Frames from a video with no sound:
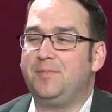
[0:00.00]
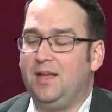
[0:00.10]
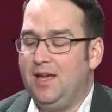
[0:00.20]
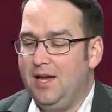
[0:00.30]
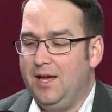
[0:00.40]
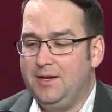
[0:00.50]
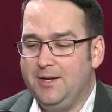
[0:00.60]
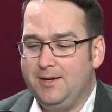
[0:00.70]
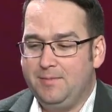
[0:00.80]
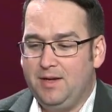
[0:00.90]
And
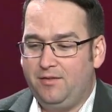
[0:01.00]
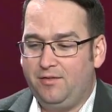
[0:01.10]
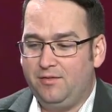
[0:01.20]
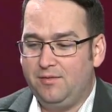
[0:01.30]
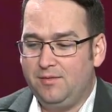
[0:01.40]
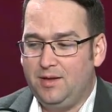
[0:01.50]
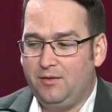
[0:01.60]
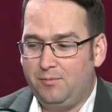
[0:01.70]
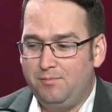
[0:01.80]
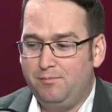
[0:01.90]
it's
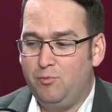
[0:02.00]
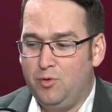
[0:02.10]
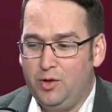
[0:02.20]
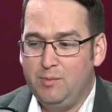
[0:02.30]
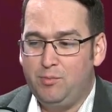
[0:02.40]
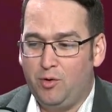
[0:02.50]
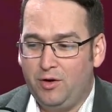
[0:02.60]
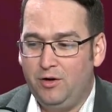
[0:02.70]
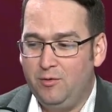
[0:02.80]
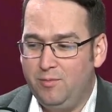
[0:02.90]
really important
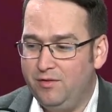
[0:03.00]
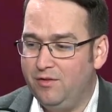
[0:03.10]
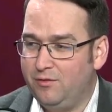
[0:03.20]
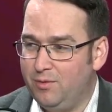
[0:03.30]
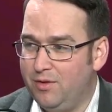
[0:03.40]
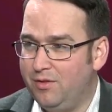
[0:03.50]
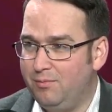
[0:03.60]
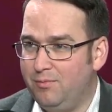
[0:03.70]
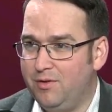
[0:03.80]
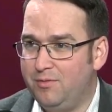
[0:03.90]
to do business with
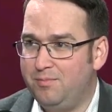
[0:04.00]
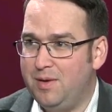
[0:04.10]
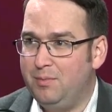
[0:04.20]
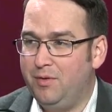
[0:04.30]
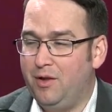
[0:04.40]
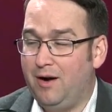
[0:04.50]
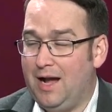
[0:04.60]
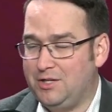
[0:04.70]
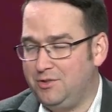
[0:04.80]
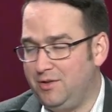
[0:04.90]
people that are
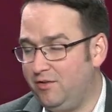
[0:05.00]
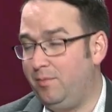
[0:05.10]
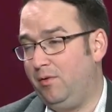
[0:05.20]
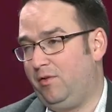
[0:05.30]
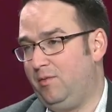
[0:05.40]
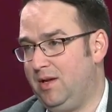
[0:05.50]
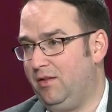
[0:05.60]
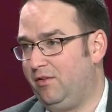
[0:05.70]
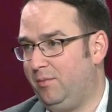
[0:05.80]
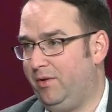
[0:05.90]
actually supposed to be in
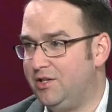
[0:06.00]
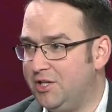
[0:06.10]
the supply chain.